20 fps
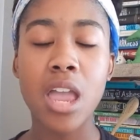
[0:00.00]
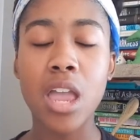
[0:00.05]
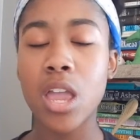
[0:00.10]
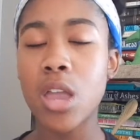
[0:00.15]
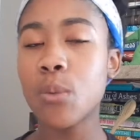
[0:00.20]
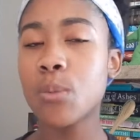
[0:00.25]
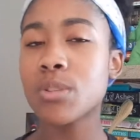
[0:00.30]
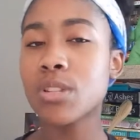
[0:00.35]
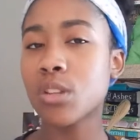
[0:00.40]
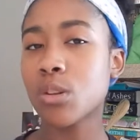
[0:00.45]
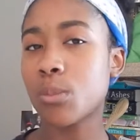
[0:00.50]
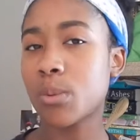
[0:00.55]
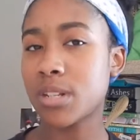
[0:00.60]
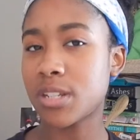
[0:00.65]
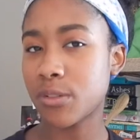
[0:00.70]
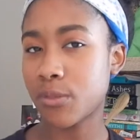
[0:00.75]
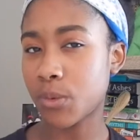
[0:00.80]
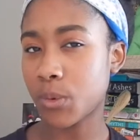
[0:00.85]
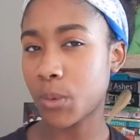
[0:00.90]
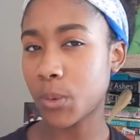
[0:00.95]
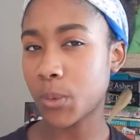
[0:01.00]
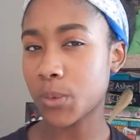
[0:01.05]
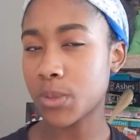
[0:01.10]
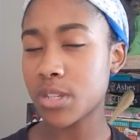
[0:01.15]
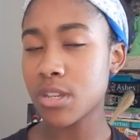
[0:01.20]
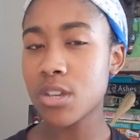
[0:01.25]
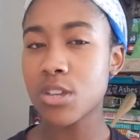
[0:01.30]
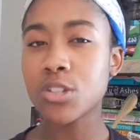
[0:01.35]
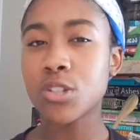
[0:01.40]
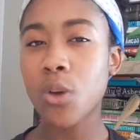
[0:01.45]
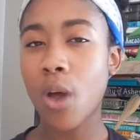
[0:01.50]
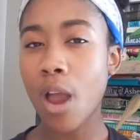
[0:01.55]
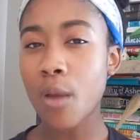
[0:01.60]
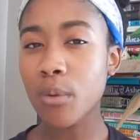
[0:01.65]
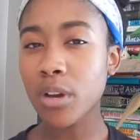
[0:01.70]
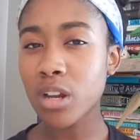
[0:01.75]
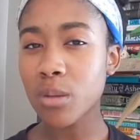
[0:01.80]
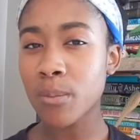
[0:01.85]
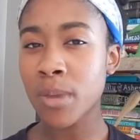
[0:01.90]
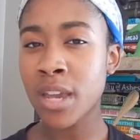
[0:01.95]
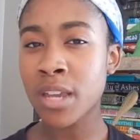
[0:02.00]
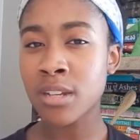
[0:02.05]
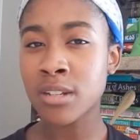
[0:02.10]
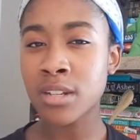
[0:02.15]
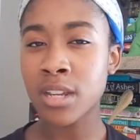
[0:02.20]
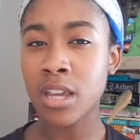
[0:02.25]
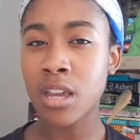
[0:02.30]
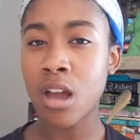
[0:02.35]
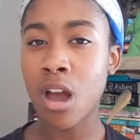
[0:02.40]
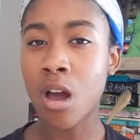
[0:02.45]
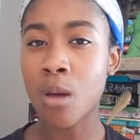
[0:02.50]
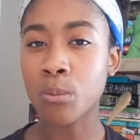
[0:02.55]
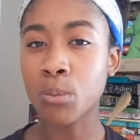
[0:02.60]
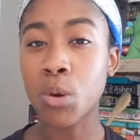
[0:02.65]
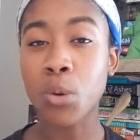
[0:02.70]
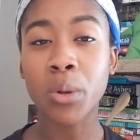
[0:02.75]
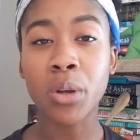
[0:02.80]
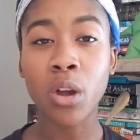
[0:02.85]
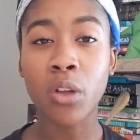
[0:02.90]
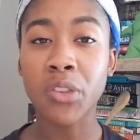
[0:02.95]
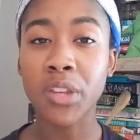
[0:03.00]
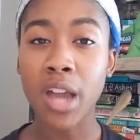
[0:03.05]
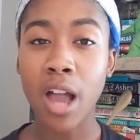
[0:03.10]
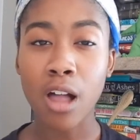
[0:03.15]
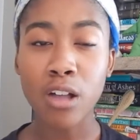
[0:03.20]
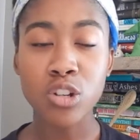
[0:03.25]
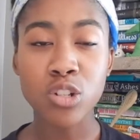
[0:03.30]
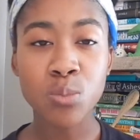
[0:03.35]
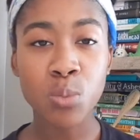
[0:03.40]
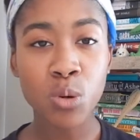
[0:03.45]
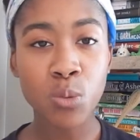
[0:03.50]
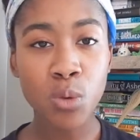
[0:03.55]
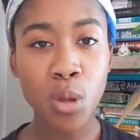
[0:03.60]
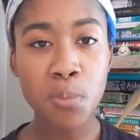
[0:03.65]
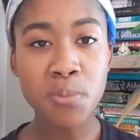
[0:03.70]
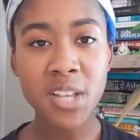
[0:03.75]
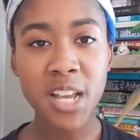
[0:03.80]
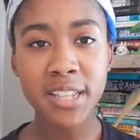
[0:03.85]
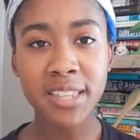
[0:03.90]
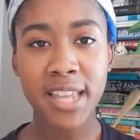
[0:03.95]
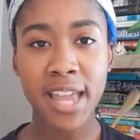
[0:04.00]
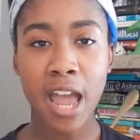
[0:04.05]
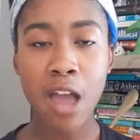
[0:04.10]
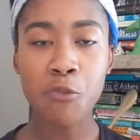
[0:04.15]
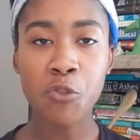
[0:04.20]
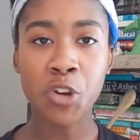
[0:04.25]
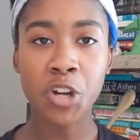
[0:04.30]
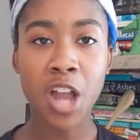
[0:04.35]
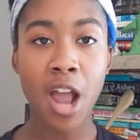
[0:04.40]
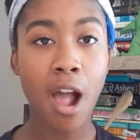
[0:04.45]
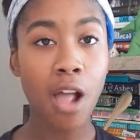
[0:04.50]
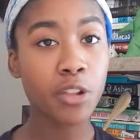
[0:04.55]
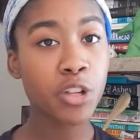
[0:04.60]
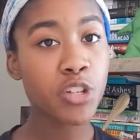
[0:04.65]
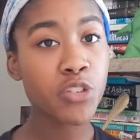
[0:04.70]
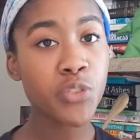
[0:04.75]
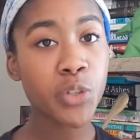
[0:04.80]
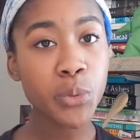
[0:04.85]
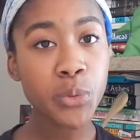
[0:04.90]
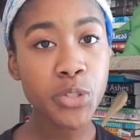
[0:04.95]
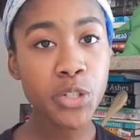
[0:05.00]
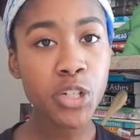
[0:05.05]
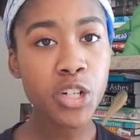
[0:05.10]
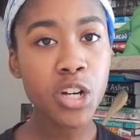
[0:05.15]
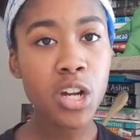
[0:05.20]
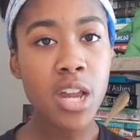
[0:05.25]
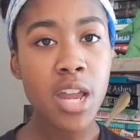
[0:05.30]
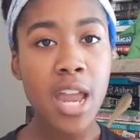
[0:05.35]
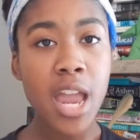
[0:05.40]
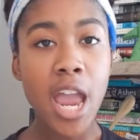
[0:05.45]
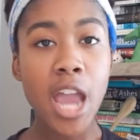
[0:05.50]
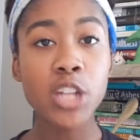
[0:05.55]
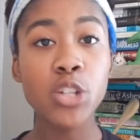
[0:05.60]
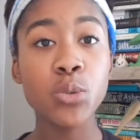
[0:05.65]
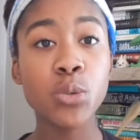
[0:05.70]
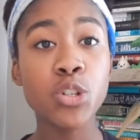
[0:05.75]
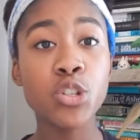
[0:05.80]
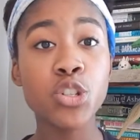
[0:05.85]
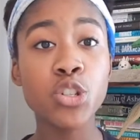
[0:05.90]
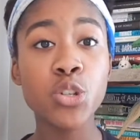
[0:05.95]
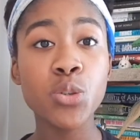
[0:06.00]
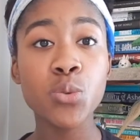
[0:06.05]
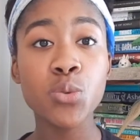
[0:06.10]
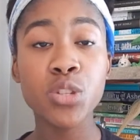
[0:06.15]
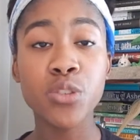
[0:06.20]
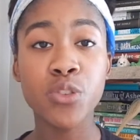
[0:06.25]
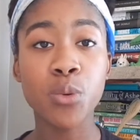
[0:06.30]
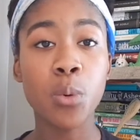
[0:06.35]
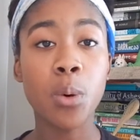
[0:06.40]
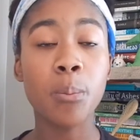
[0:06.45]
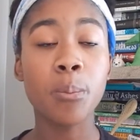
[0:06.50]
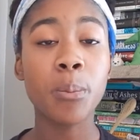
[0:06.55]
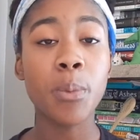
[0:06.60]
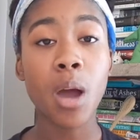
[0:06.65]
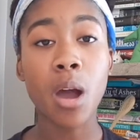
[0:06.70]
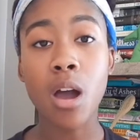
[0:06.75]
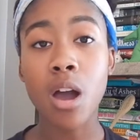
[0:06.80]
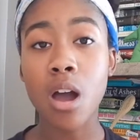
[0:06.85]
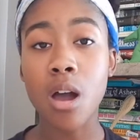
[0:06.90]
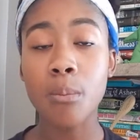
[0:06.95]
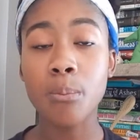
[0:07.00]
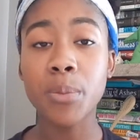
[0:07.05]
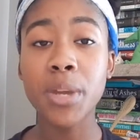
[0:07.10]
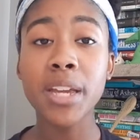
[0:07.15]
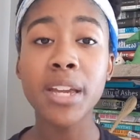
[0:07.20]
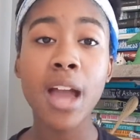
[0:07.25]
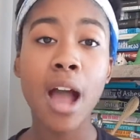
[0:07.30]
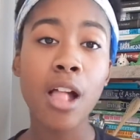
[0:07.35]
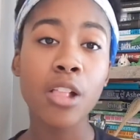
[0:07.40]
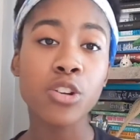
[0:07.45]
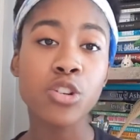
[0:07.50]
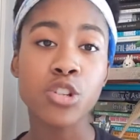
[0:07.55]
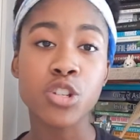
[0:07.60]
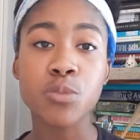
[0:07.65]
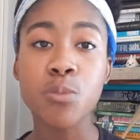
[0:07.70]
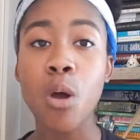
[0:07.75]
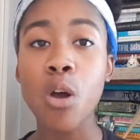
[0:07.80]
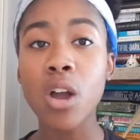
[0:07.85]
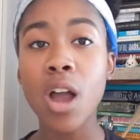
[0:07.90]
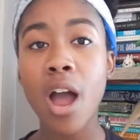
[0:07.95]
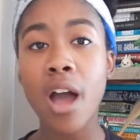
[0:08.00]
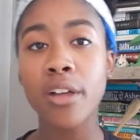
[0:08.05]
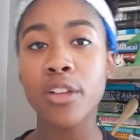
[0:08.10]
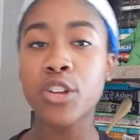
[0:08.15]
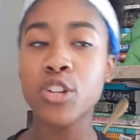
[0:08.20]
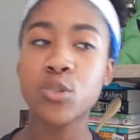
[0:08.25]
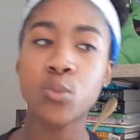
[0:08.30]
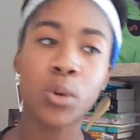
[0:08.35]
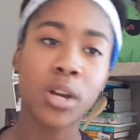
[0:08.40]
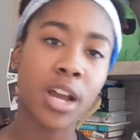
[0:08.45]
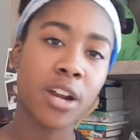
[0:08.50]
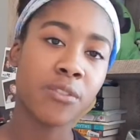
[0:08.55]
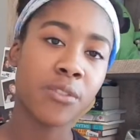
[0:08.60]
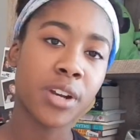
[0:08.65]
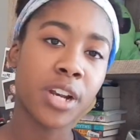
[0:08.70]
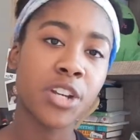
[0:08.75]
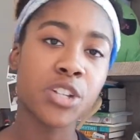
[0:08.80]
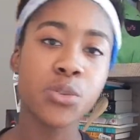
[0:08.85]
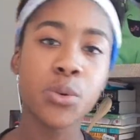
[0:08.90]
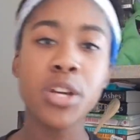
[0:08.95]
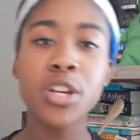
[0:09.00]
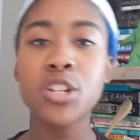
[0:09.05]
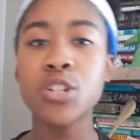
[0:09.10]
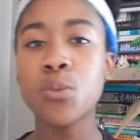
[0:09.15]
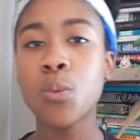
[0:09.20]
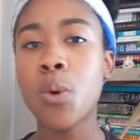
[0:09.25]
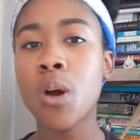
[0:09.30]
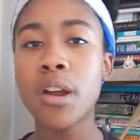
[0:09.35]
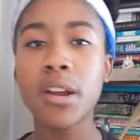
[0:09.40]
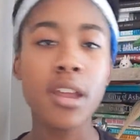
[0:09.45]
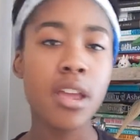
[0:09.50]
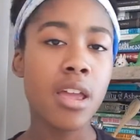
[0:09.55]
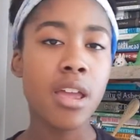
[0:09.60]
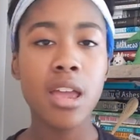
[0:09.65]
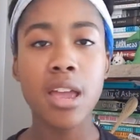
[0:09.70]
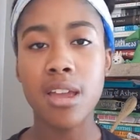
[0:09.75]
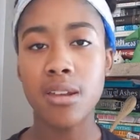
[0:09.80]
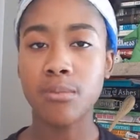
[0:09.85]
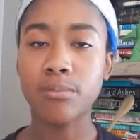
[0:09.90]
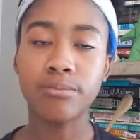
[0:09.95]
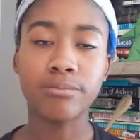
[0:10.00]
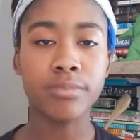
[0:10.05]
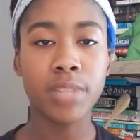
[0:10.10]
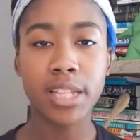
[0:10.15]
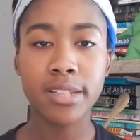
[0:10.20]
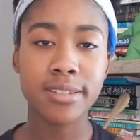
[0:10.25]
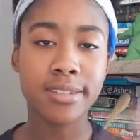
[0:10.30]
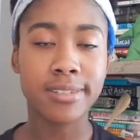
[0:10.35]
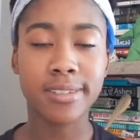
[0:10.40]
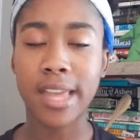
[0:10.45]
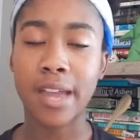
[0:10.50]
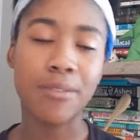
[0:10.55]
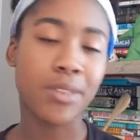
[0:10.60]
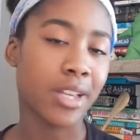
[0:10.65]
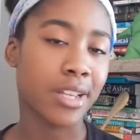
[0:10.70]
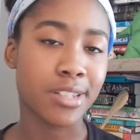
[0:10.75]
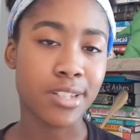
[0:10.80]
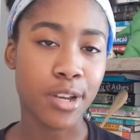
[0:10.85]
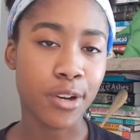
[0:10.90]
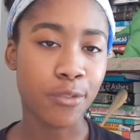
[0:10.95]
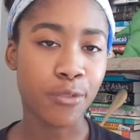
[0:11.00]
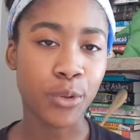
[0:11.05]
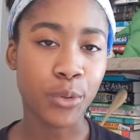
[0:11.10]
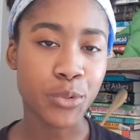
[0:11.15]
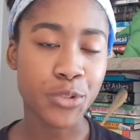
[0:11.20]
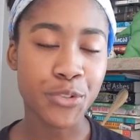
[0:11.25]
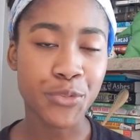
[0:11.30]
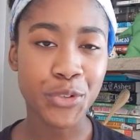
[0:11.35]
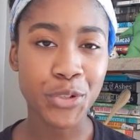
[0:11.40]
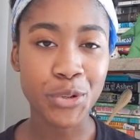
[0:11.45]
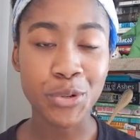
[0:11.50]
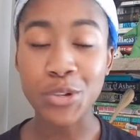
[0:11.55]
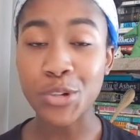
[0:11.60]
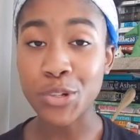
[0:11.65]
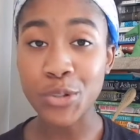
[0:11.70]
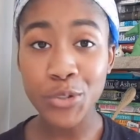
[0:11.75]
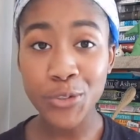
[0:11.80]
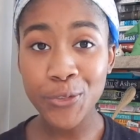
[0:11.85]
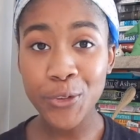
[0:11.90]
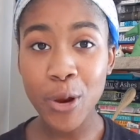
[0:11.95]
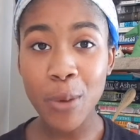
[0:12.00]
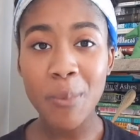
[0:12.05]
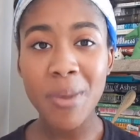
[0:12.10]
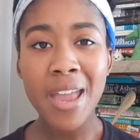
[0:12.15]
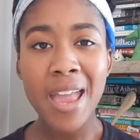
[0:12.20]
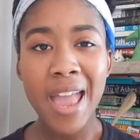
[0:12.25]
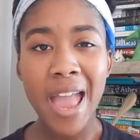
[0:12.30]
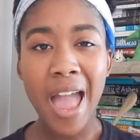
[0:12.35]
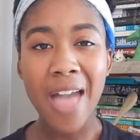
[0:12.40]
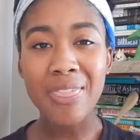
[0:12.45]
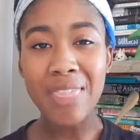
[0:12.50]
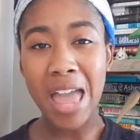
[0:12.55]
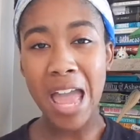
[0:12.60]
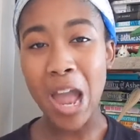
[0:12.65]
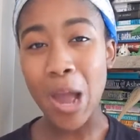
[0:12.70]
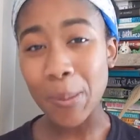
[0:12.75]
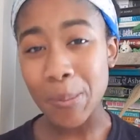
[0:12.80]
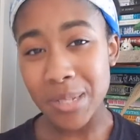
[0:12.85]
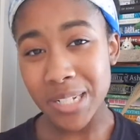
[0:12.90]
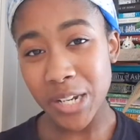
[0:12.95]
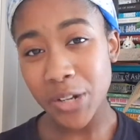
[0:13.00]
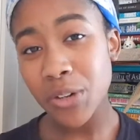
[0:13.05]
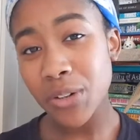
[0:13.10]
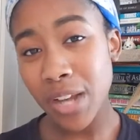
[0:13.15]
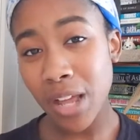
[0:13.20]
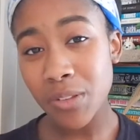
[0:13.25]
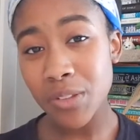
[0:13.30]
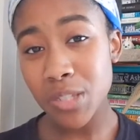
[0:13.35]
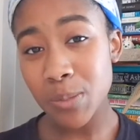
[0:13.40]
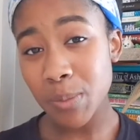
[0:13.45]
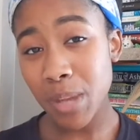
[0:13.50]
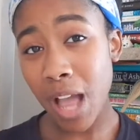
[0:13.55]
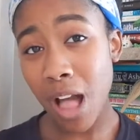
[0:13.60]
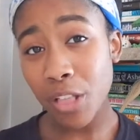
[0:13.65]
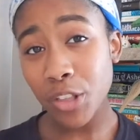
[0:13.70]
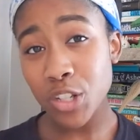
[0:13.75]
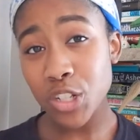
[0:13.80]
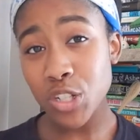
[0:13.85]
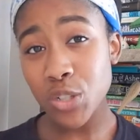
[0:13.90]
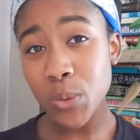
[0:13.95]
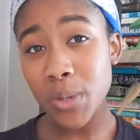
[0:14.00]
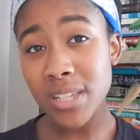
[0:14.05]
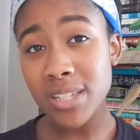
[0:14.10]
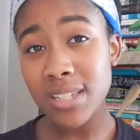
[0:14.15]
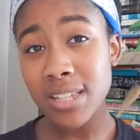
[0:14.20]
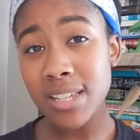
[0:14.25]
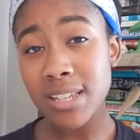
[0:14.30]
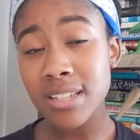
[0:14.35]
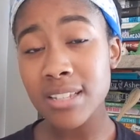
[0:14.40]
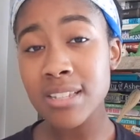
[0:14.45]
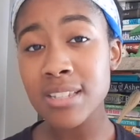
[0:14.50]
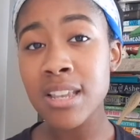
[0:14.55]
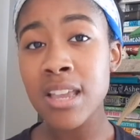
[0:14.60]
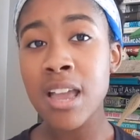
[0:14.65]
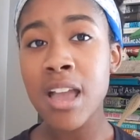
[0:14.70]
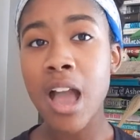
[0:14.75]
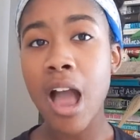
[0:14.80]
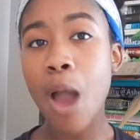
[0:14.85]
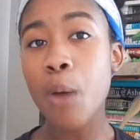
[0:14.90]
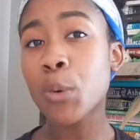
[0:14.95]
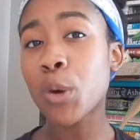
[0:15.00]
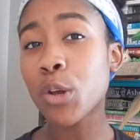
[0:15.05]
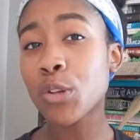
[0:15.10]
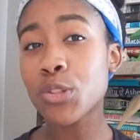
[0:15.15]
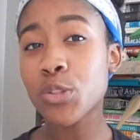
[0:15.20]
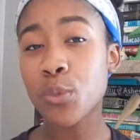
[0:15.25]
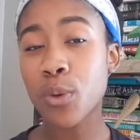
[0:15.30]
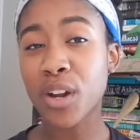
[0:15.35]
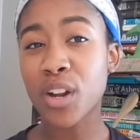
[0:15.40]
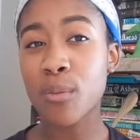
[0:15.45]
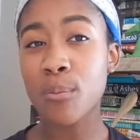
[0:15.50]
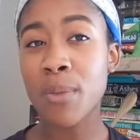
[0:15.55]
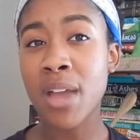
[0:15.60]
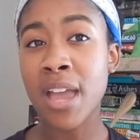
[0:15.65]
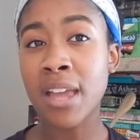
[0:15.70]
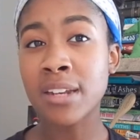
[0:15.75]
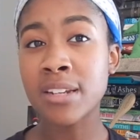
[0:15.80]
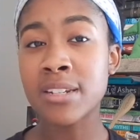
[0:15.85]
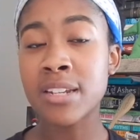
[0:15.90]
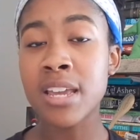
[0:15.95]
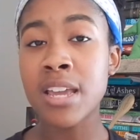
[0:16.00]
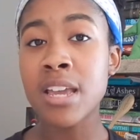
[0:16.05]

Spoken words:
it was a little bit difficult. So I recommend going on the College Board website. They have a college filter, and you can choose if you want a big college or small college and what kind of financial aid you want, and they have like a ton of filters for you to choose from, and that helps narrow down some college choices. I would also recommend